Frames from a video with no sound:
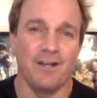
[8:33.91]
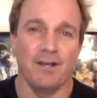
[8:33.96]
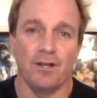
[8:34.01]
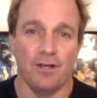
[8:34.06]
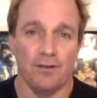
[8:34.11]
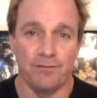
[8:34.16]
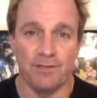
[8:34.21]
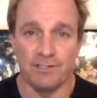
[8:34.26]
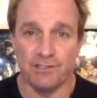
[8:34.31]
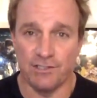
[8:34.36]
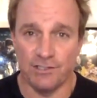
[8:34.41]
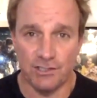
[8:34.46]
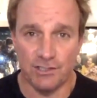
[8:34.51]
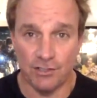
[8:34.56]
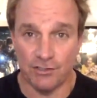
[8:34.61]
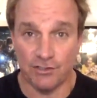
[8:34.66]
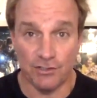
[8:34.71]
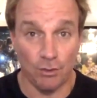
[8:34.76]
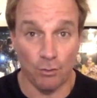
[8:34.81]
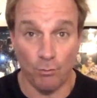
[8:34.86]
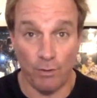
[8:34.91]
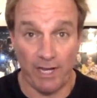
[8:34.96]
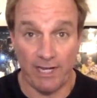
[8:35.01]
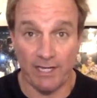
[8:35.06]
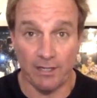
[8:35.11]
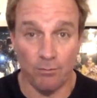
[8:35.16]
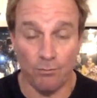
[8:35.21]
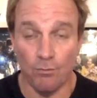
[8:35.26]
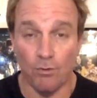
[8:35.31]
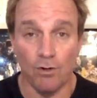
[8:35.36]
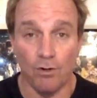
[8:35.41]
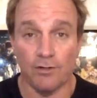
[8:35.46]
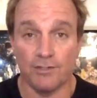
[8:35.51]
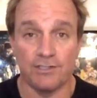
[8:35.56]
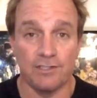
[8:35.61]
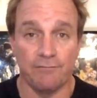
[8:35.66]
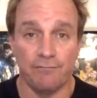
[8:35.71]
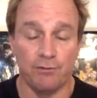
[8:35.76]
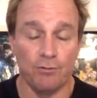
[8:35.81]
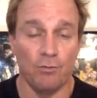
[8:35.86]
No, this is just the way it
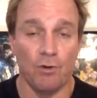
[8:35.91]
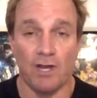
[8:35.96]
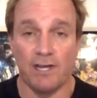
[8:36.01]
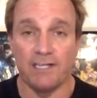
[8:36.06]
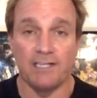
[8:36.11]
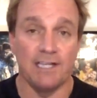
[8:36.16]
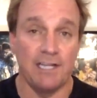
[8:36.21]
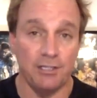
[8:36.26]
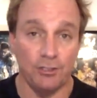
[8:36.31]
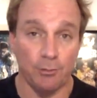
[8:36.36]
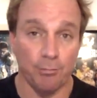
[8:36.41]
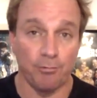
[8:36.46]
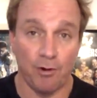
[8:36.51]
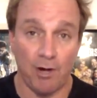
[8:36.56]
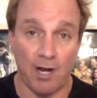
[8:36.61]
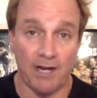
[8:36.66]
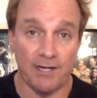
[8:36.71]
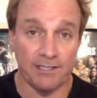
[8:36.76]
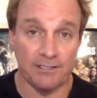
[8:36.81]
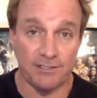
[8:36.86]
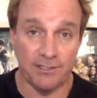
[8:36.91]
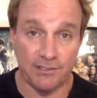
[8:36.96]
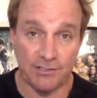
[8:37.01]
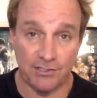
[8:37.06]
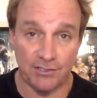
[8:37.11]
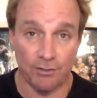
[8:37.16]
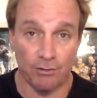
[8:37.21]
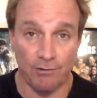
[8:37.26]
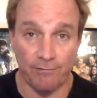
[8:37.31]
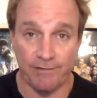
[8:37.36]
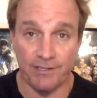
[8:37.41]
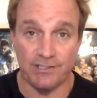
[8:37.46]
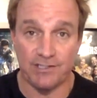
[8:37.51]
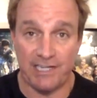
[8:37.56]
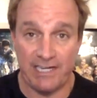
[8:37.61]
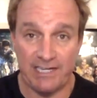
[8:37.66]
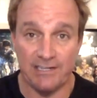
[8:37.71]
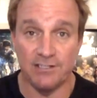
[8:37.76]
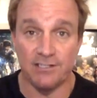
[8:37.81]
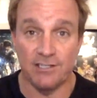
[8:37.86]
works. If you want to get your product and
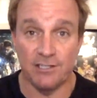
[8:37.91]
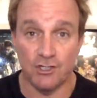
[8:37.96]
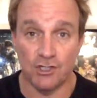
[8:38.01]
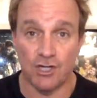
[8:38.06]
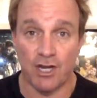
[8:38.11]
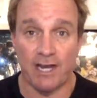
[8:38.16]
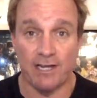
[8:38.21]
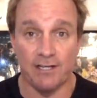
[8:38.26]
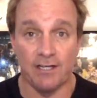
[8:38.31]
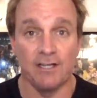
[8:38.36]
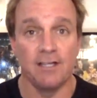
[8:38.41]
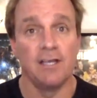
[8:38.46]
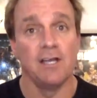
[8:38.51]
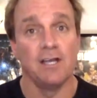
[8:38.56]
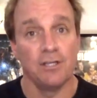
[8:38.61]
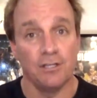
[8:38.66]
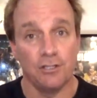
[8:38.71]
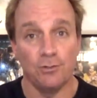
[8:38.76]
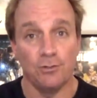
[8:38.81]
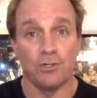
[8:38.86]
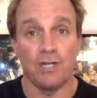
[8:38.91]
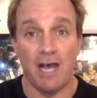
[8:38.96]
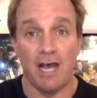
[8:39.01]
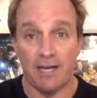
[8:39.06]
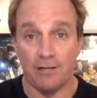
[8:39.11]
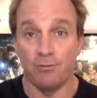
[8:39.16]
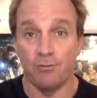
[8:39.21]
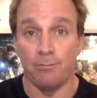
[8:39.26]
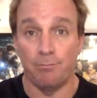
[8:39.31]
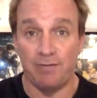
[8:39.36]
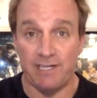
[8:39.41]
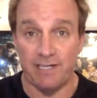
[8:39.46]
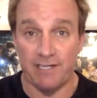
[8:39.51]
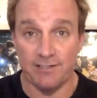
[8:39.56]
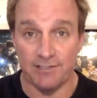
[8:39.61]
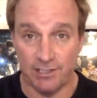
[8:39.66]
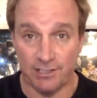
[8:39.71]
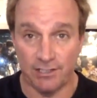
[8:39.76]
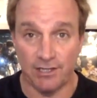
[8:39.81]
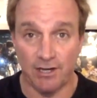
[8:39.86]
service into China, you got to
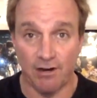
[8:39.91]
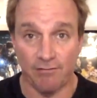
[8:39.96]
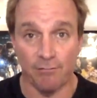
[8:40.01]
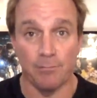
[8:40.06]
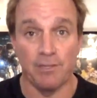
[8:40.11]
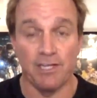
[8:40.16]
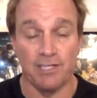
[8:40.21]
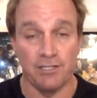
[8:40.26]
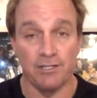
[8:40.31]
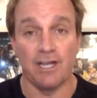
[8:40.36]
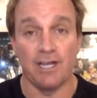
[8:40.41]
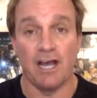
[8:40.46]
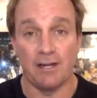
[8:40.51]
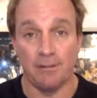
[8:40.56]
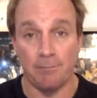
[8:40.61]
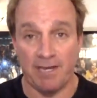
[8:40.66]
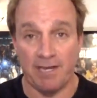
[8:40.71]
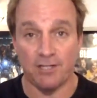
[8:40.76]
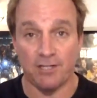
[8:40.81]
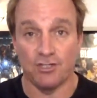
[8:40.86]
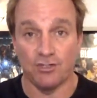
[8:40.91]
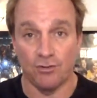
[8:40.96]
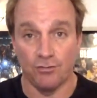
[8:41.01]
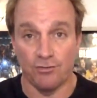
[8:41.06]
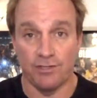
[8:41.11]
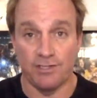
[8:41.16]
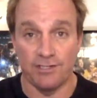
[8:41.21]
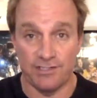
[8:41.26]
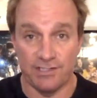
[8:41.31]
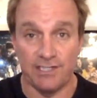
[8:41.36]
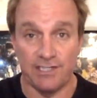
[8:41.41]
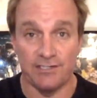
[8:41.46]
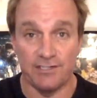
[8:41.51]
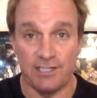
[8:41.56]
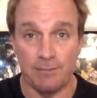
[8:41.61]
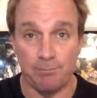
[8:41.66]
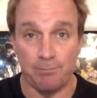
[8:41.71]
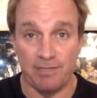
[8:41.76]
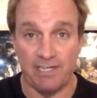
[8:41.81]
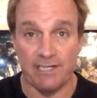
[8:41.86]
appease the government. You got to make sure the
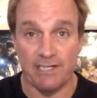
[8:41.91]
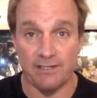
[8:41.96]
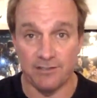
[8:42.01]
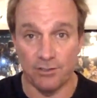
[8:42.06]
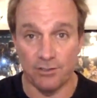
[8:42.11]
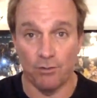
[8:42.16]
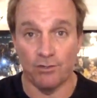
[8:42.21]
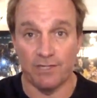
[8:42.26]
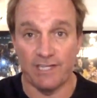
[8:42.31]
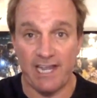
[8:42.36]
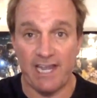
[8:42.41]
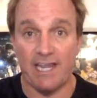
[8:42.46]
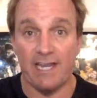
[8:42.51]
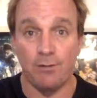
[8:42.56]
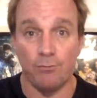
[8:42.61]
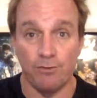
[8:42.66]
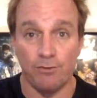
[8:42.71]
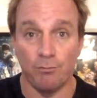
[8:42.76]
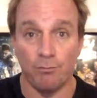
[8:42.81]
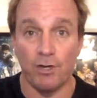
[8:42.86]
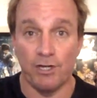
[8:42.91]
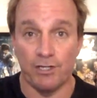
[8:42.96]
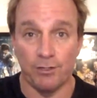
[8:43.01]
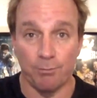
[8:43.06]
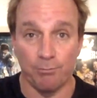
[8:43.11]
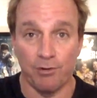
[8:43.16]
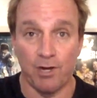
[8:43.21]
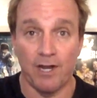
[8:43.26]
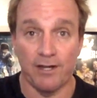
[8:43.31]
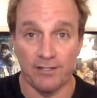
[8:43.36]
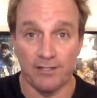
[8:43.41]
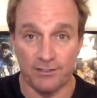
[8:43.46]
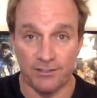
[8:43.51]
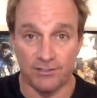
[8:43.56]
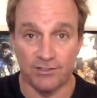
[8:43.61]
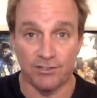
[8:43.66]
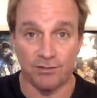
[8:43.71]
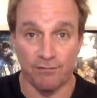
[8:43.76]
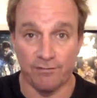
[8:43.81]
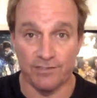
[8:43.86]
CCP is okay with what your product
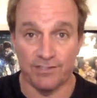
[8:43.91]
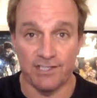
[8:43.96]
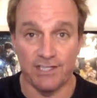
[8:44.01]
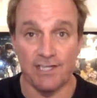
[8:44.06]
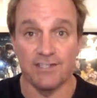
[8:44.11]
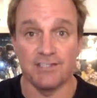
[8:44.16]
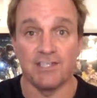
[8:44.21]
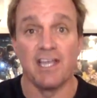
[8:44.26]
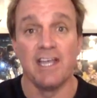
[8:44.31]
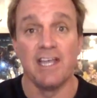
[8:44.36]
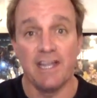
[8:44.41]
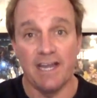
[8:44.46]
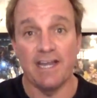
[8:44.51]
and service is.